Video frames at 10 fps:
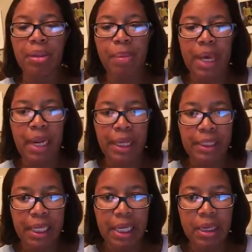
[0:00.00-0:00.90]
at the main
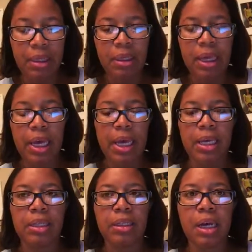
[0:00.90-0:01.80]
idea
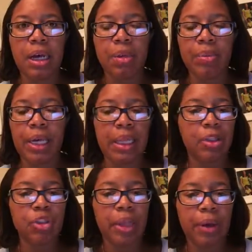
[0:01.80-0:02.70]
in
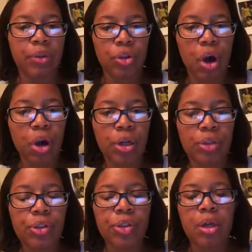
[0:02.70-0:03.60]
English language
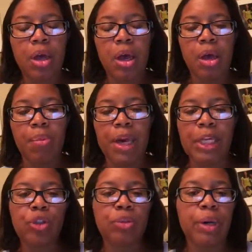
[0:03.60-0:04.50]
arts,
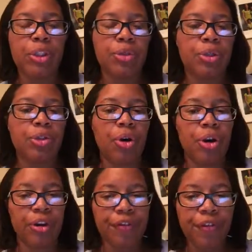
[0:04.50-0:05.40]
making sure my students
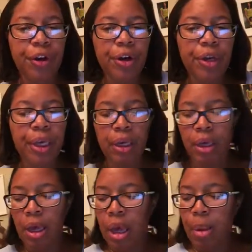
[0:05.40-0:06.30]
are
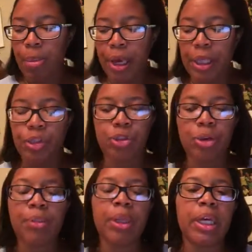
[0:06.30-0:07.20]
inferring, making
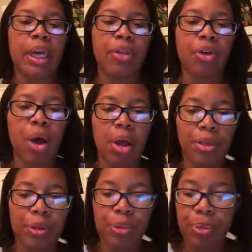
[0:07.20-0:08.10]
sure I'm looking at the
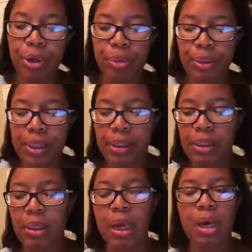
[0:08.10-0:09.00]
author's
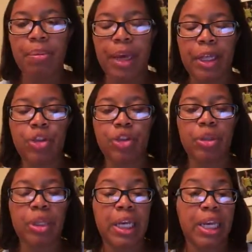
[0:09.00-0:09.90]
purpose, making sure
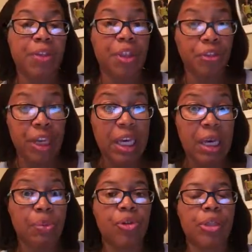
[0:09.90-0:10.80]
I'm looking at the
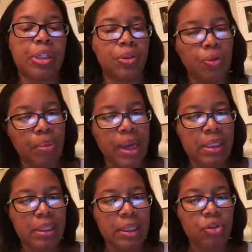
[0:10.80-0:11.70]
theme or the central
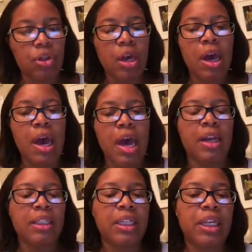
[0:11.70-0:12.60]
message. And
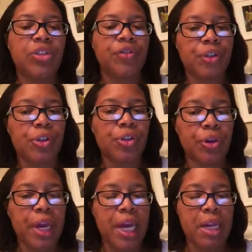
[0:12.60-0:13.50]
I teach first
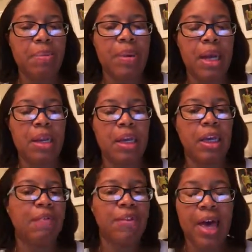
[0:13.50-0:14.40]
grade, but
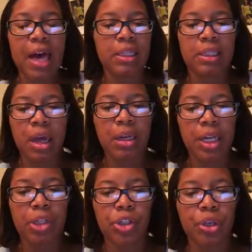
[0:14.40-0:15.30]
even that's not an
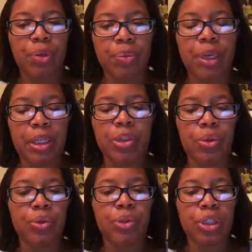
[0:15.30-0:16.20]
excuse because
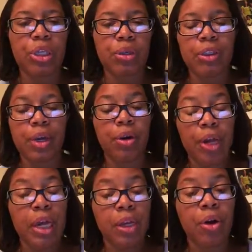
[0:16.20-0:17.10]
those are skills that are
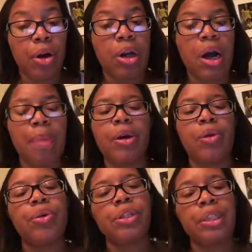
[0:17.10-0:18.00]
in our Common
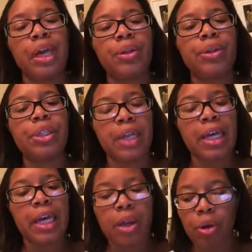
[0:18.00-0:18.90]
Core standards and I
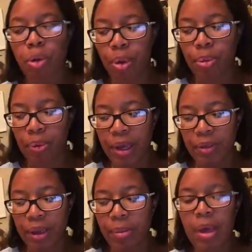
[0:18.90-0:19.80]
can incorporate
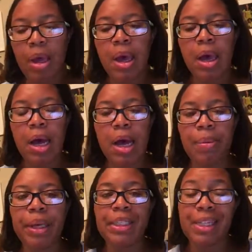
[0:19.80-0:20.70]
them.
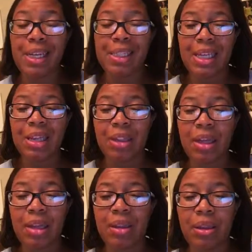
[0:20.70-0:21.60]
Because as I said,
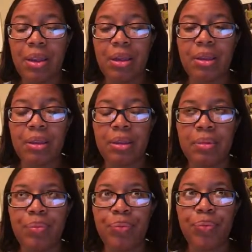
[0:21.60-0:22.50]

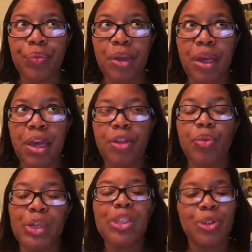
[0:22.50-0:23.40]
the
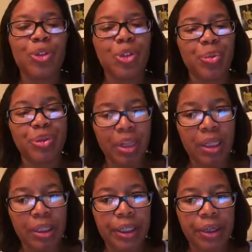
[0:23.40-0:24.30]
research is pretty
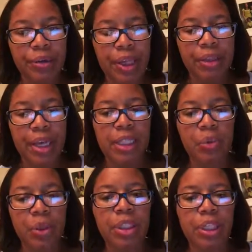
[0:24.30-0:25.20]
clear that
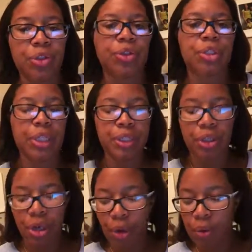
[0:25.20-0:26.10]
that's what teachers need
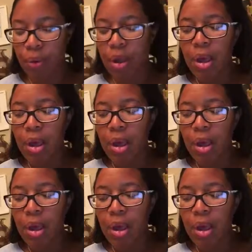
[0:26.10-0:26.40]
to go.